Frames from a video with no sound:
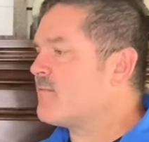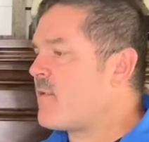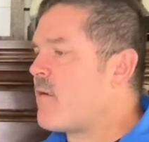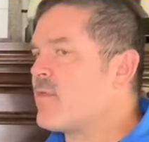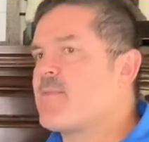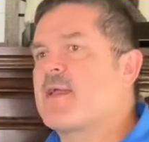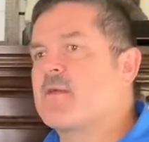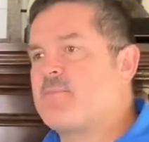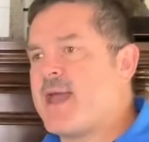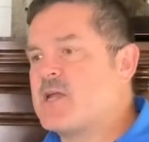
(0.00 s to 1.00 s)
for them, that
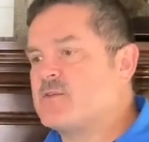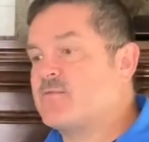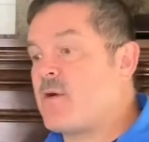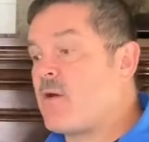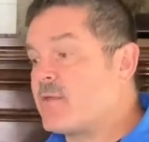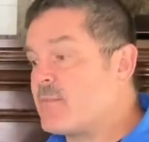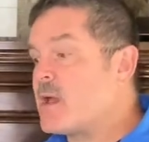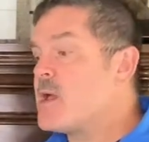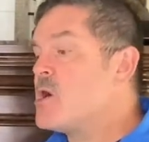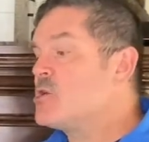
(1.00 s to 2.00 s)
compassion for them.
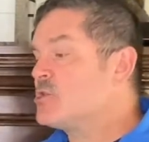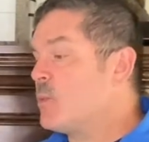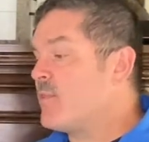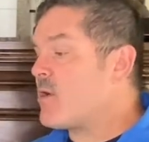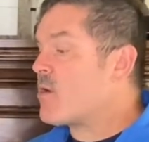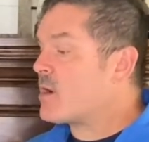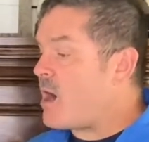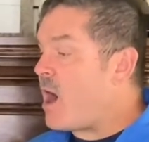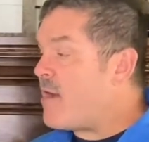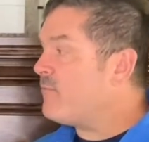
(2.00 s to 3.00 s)
So when there are
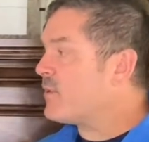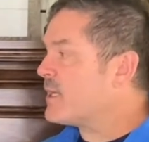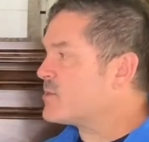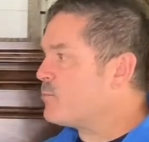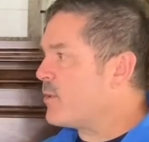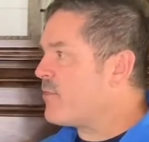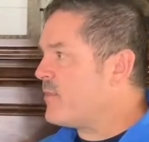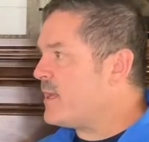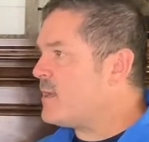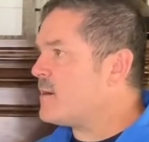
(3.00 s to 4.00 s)
conflicts with
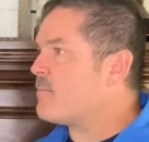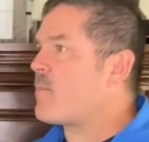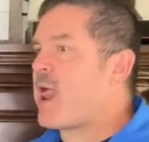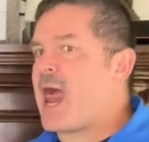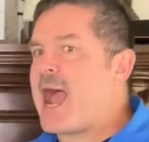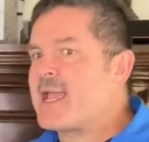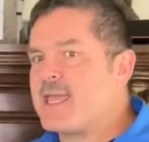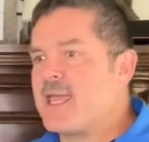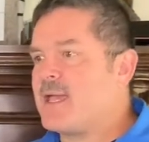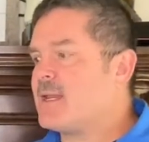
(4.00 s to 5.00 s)
them, I
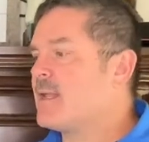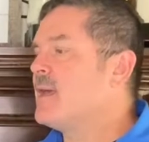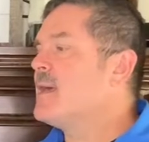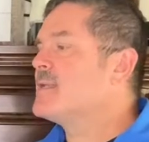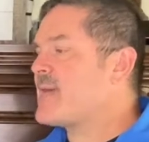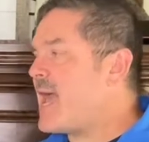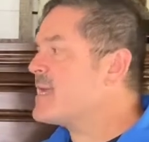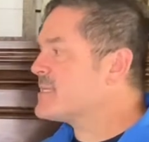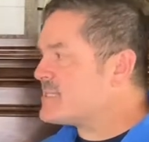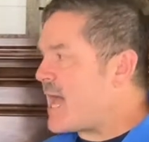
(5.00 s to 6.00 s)
can't take
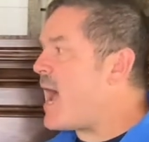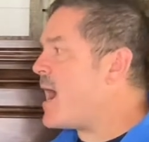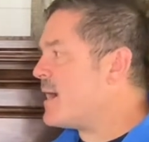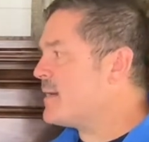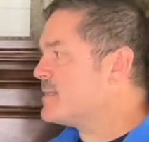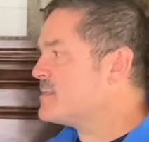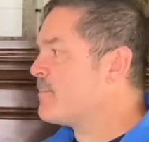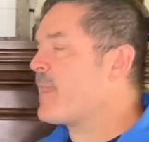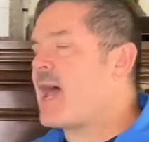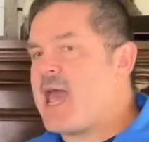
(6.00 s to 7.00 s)
sides.
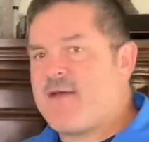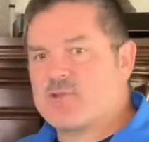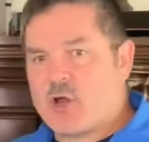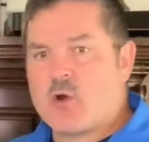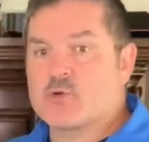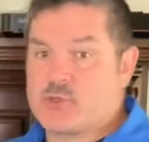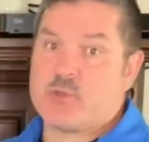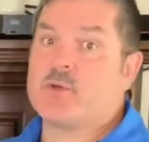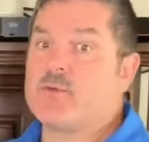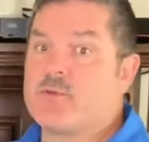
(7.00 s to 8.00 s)
I have to hold
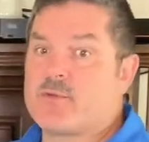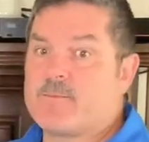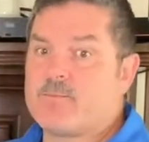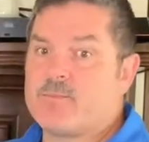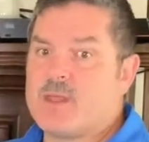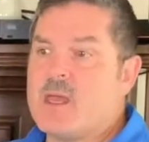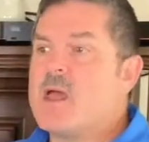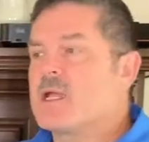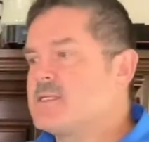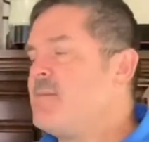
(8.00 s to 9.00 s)
truth.
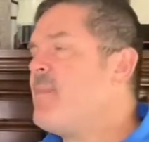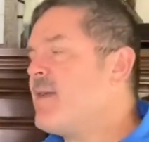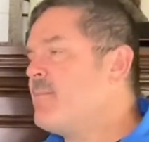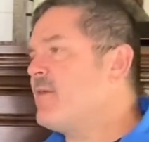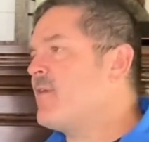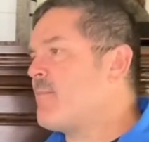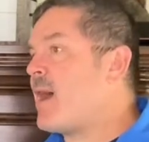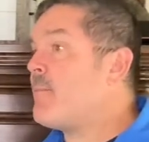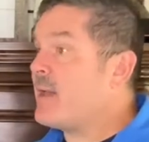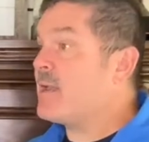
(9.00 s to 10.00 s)
Because it may be that my
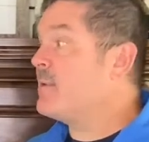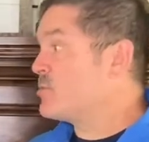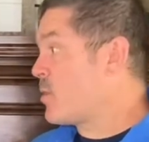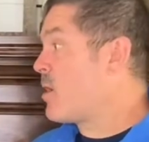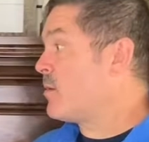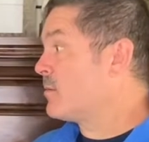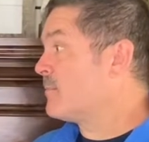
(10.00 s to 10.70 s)
baby's wrong,